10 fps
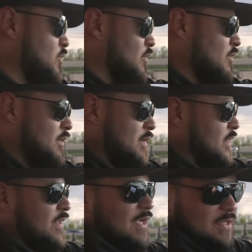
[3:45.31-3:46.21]
cool.
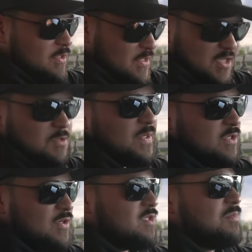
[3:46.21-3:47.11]
Uh, they got the 10
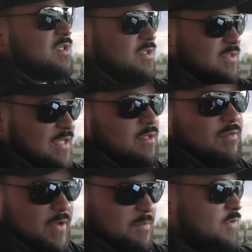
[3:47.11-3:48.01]
speed transmissions that they're
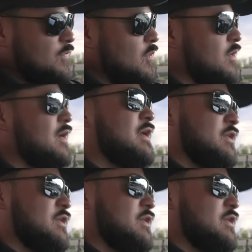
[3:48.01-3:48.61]
famous for.